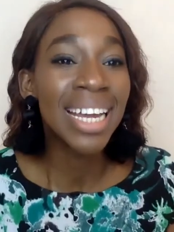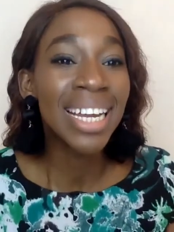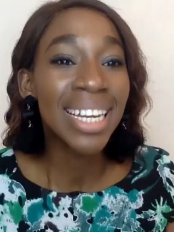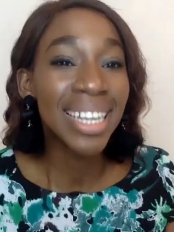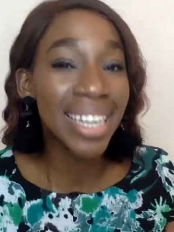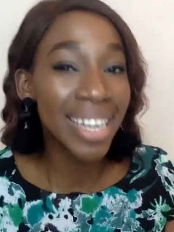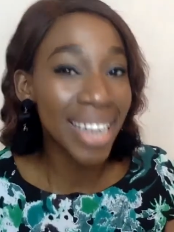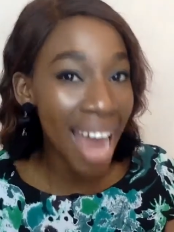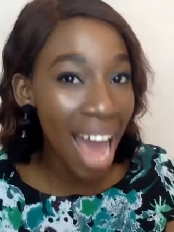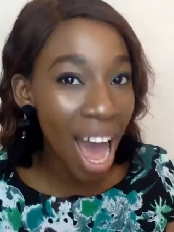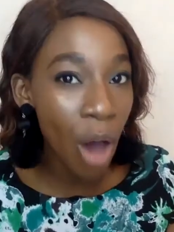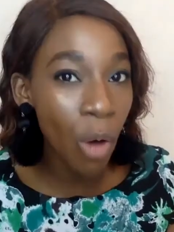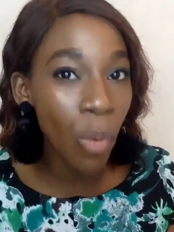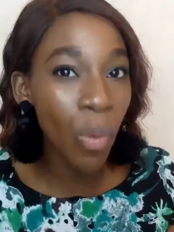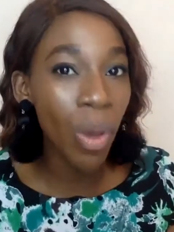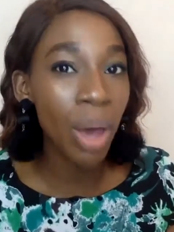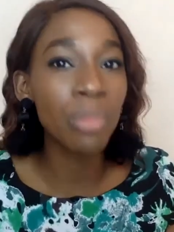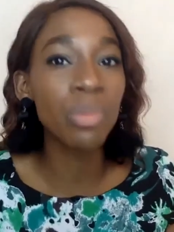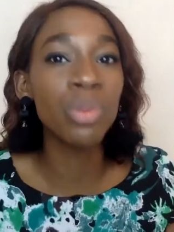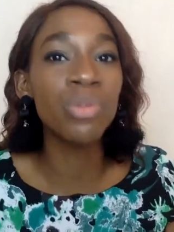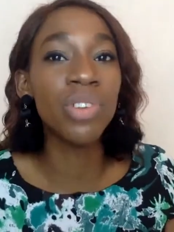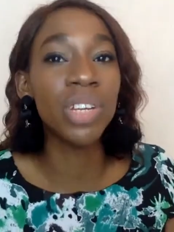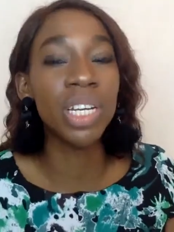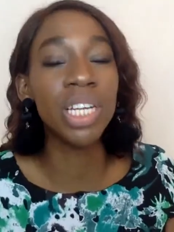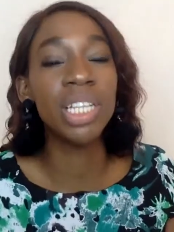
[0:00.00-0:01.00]
Now we are
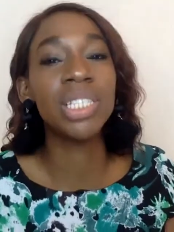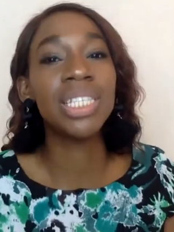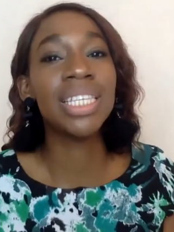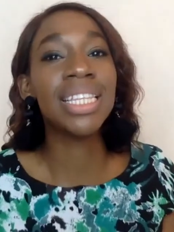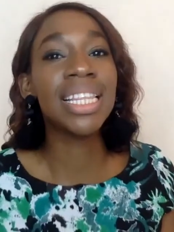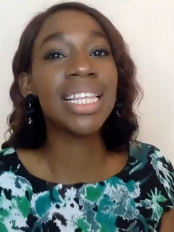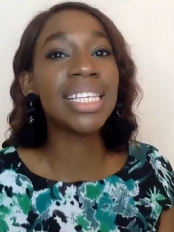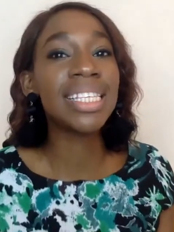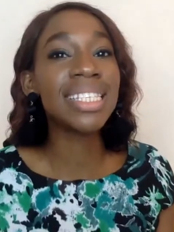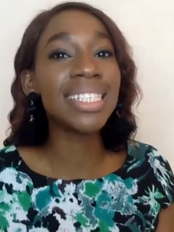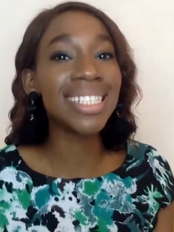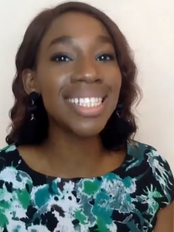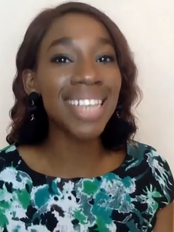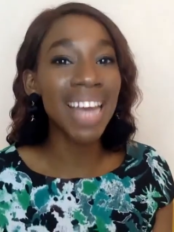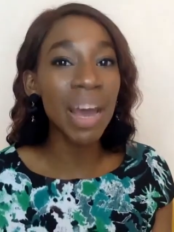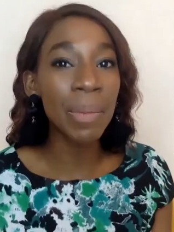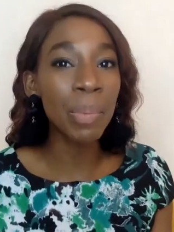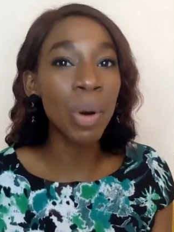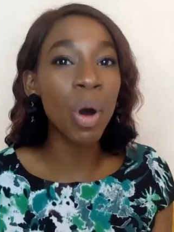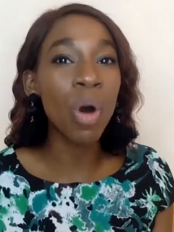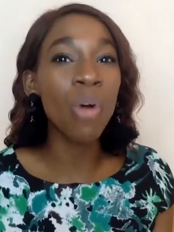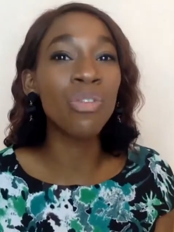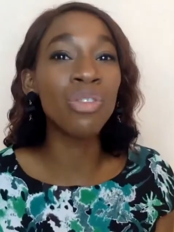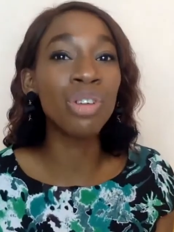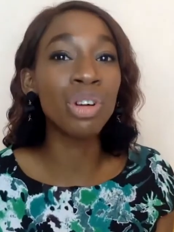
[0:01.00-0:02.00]
moving into the step
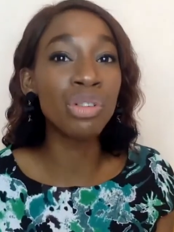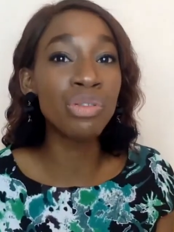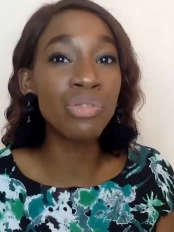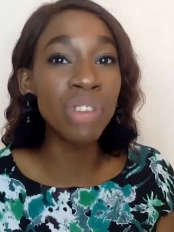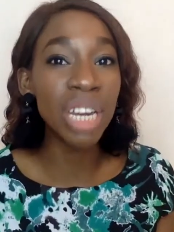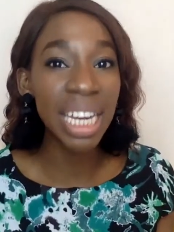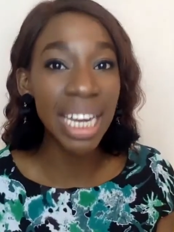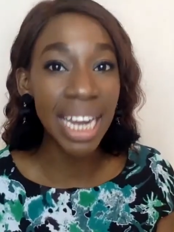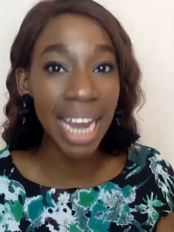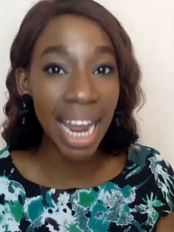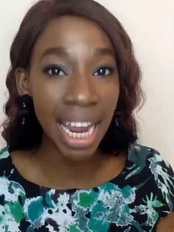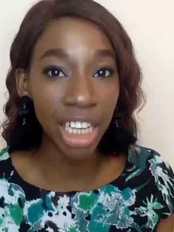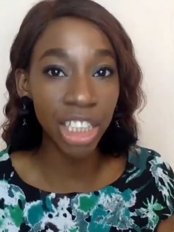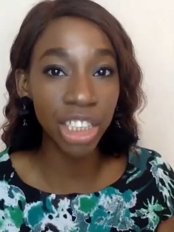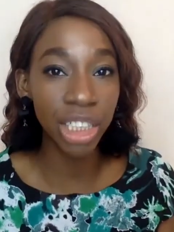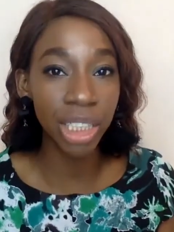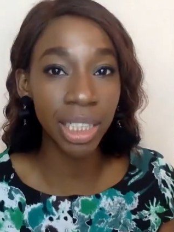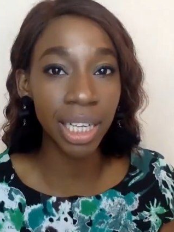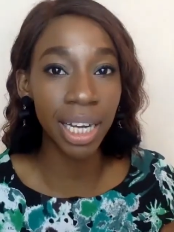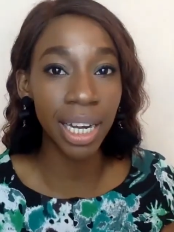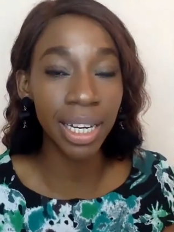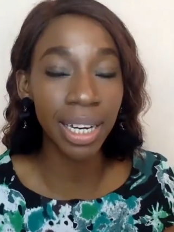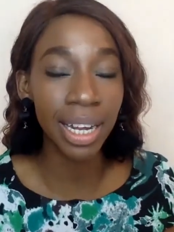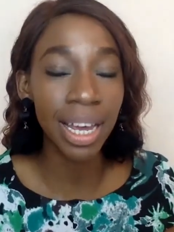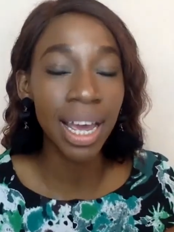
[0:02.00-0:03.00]
of
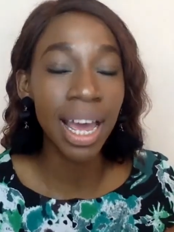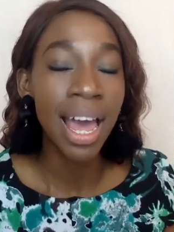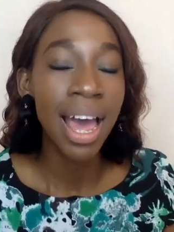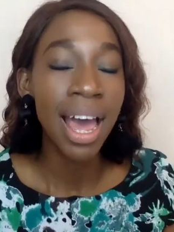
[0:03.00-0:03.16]
creation.